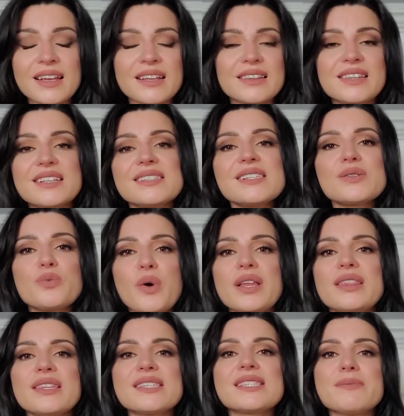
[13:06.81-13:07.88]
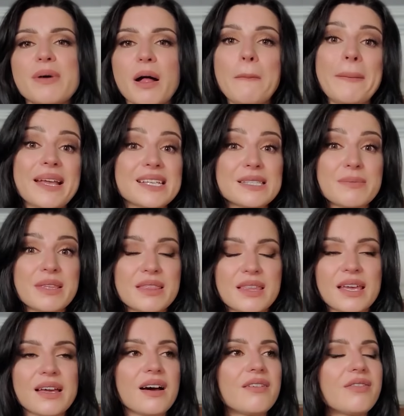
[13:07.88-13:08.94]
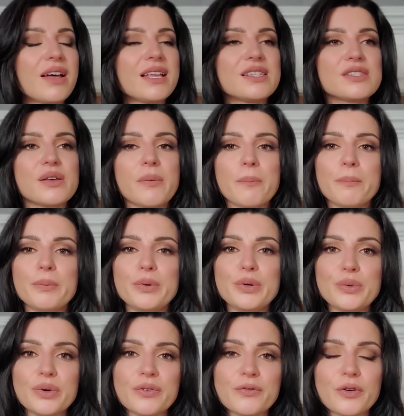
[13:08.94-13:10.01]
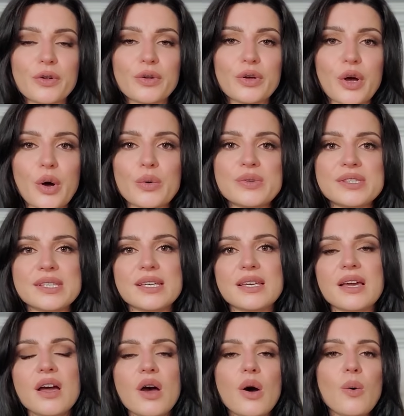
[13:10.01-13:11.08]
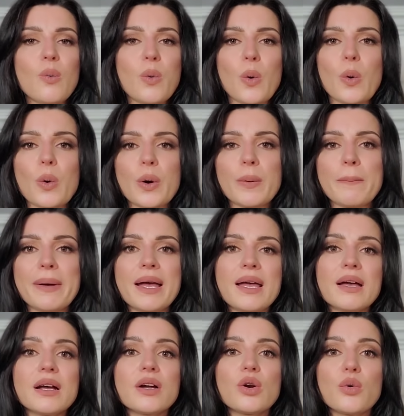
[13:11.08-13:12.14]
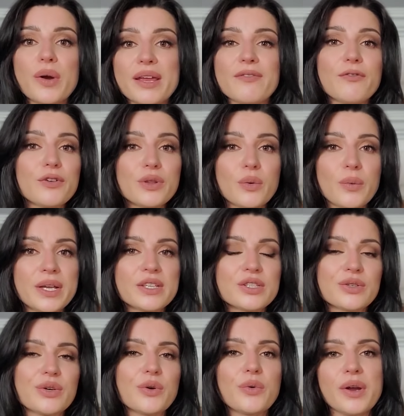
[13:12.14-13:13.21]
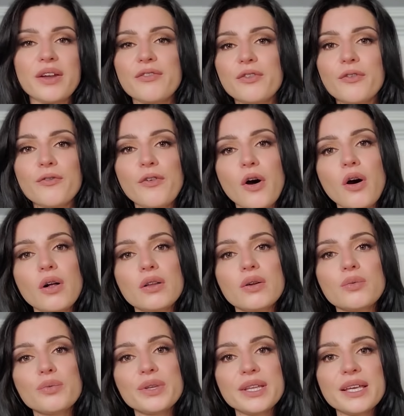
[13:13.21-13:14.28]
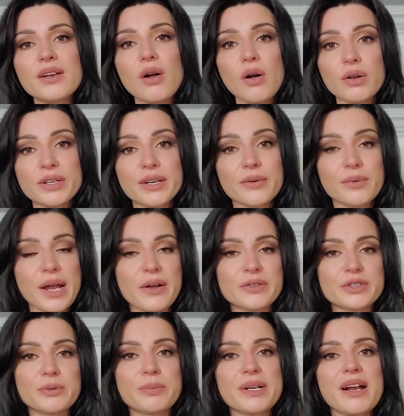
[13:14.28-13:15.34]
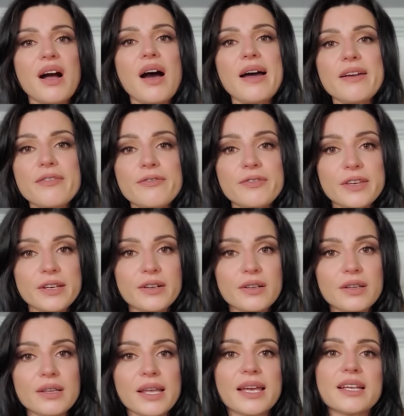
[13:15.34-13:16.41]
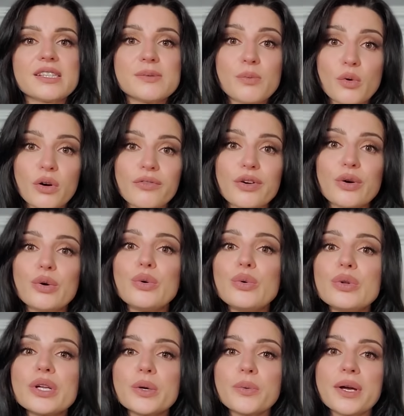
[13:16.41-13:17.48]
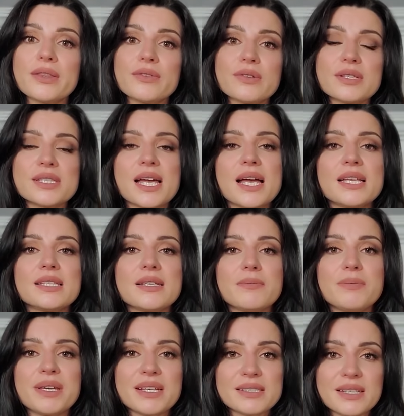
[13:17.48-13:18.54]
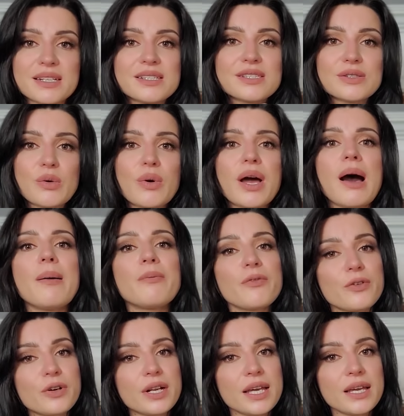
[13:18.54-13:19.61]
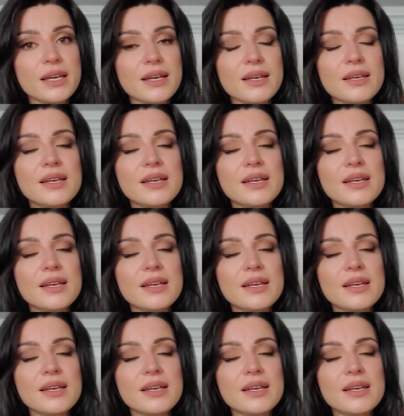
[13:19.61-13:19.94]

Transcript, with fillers: This is what the smell makes me think of. It's beautiful, cozy, warm, great for the winter, great for fall, really an all year rounder, but I feel like it's more of a cooler weather scent because it is so comforting.